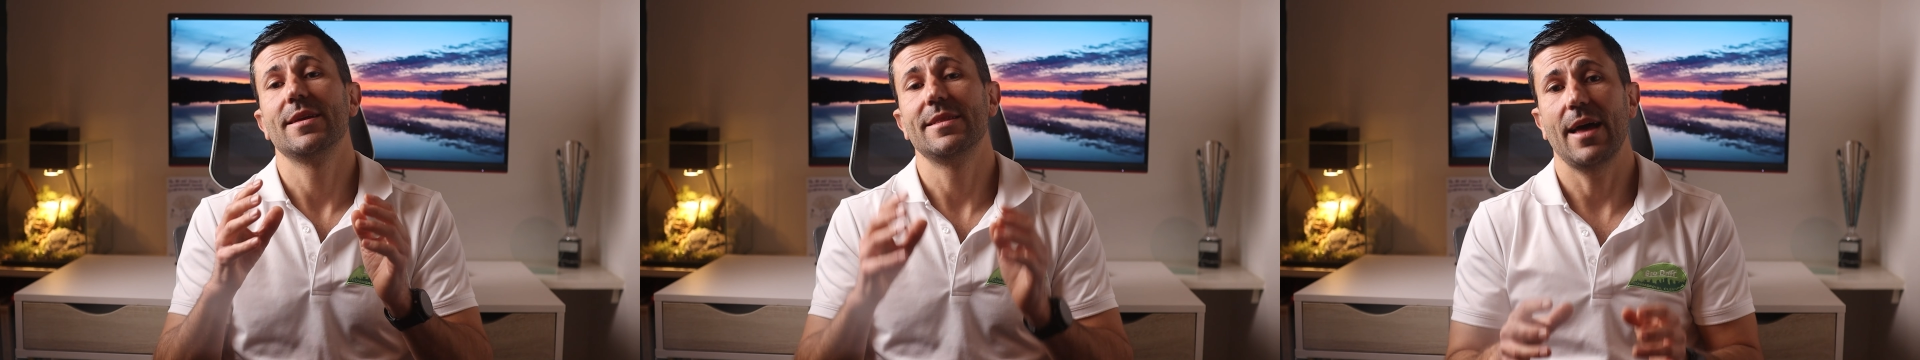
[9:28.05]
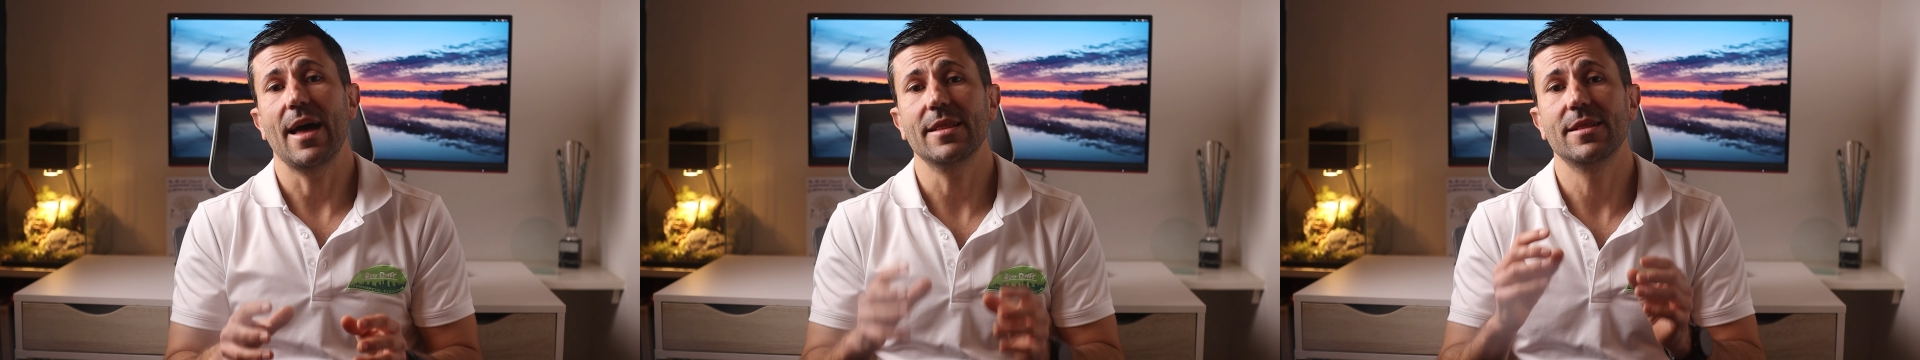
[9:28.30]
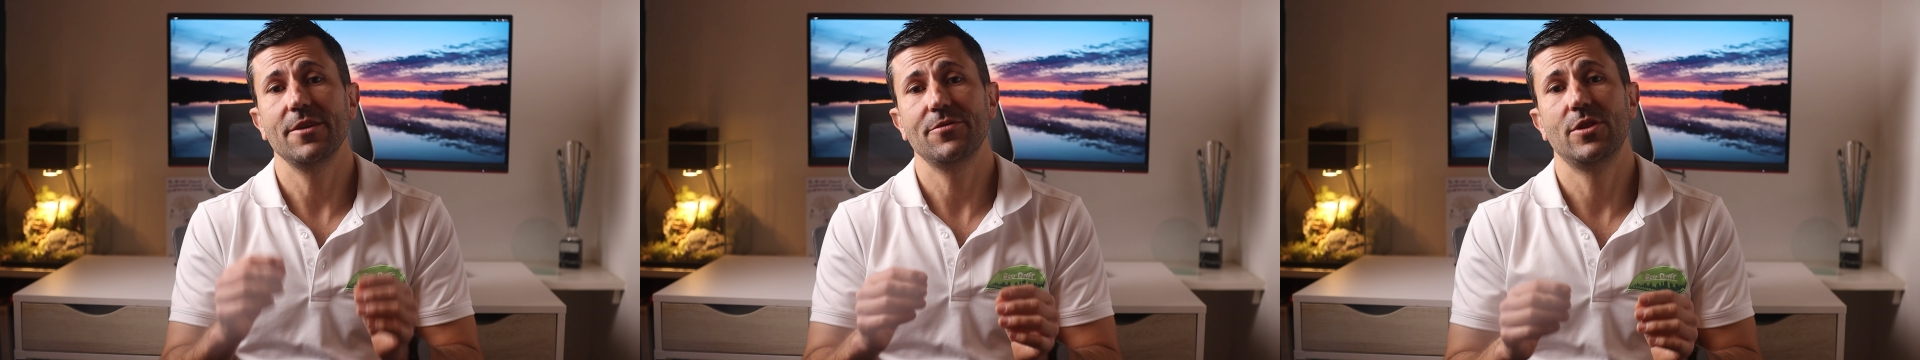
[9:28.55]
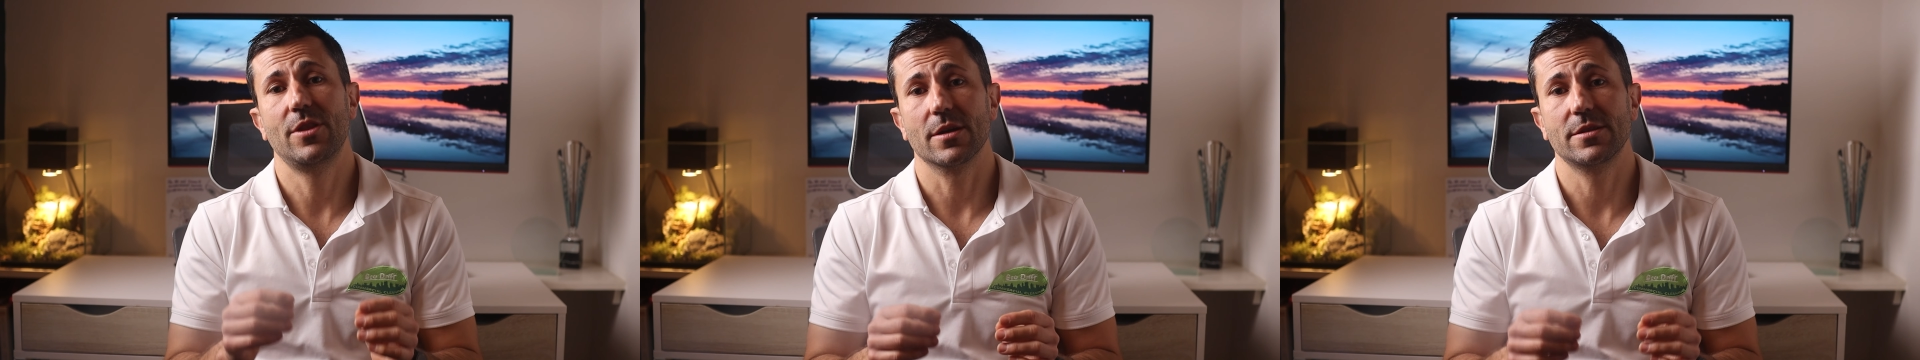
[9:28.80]
that
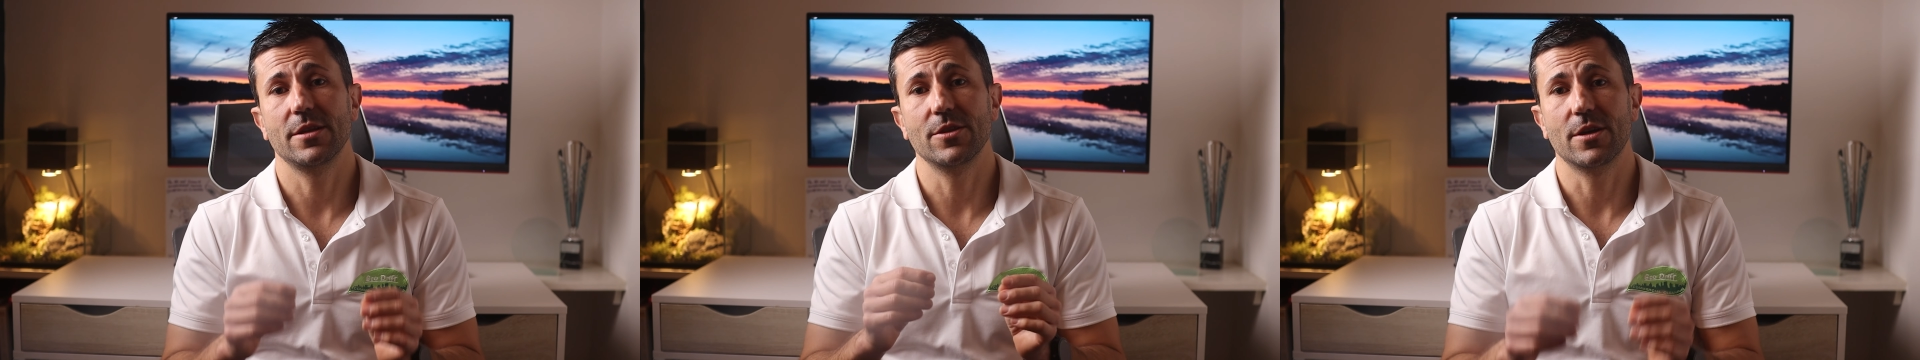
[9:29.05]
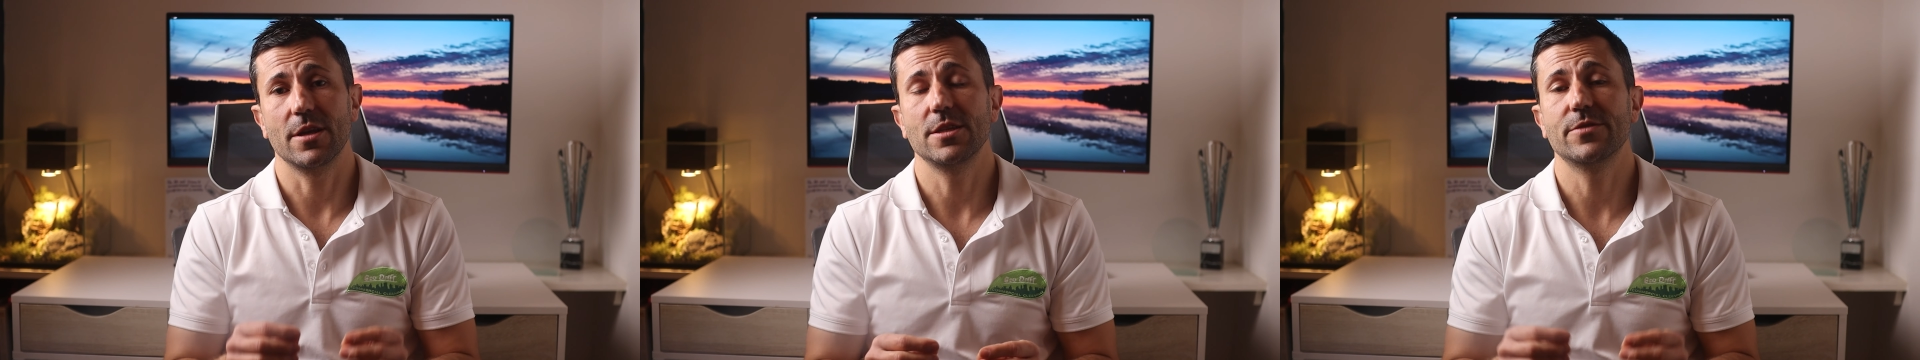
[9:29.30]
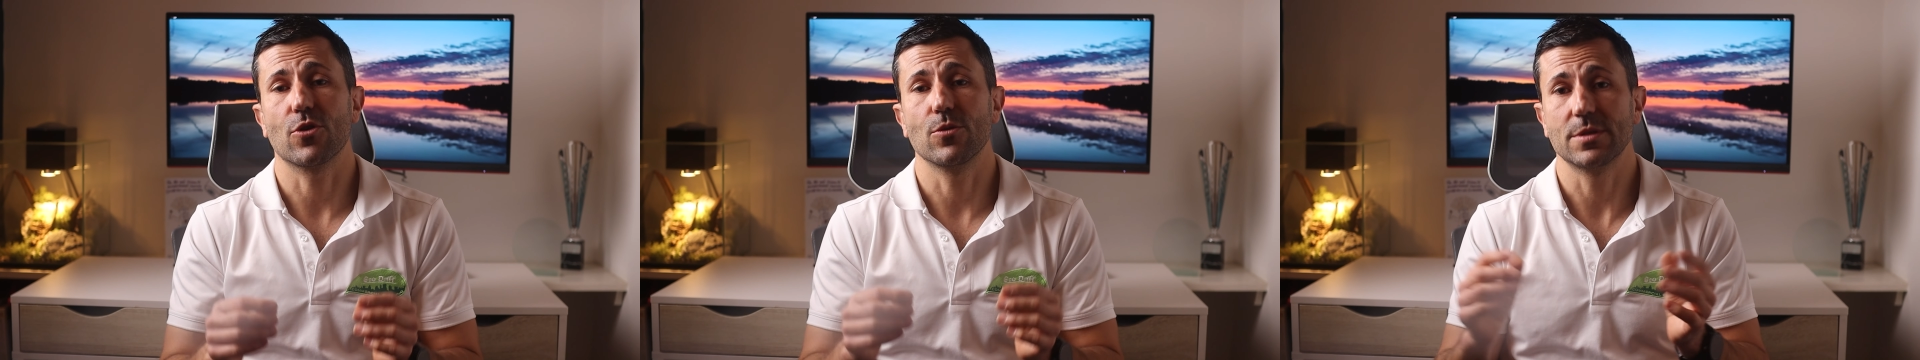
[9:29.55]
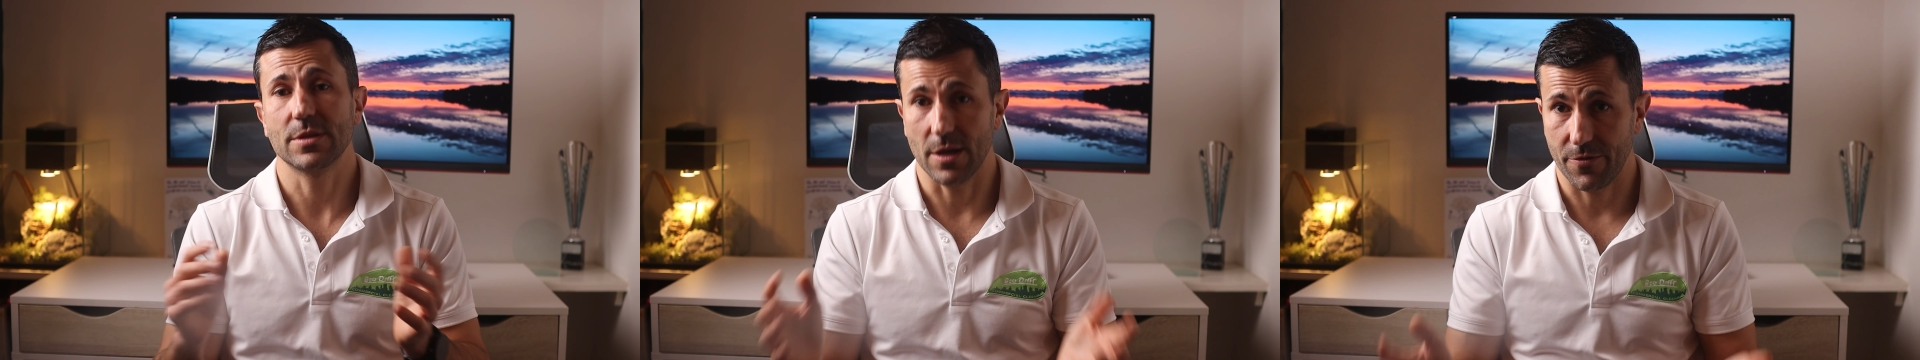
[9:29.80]
lift dirt and grease from
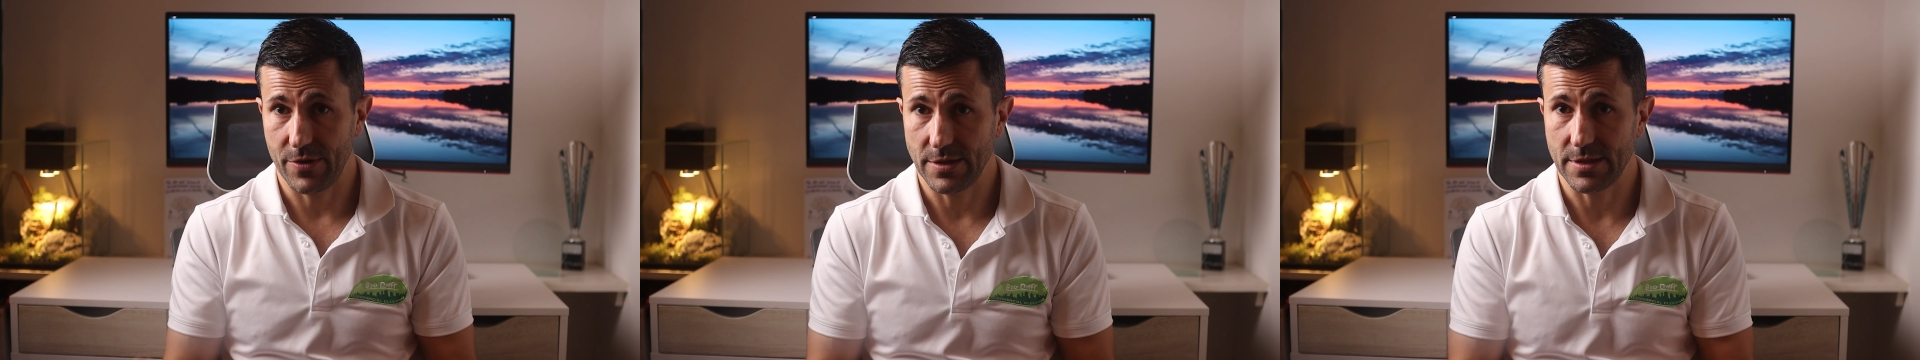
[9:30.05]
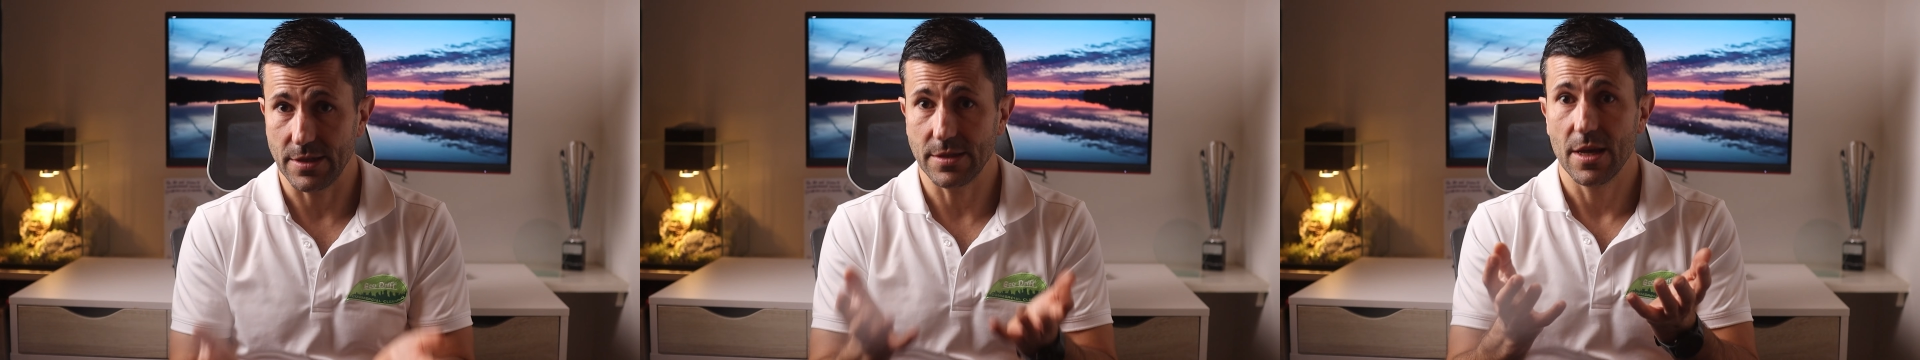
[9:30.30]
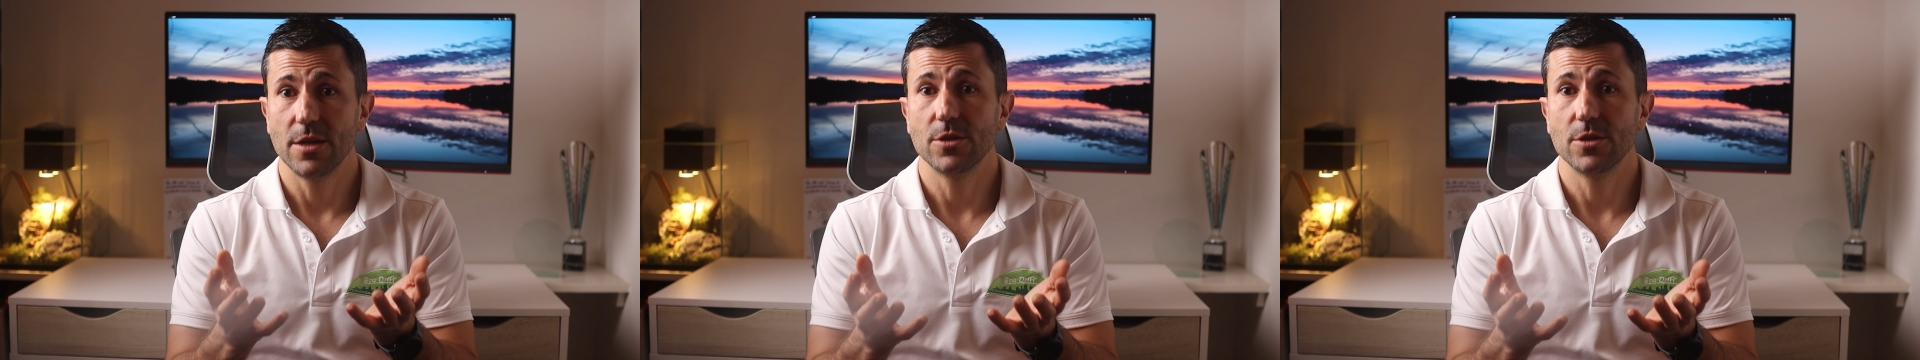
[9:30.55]
surfaces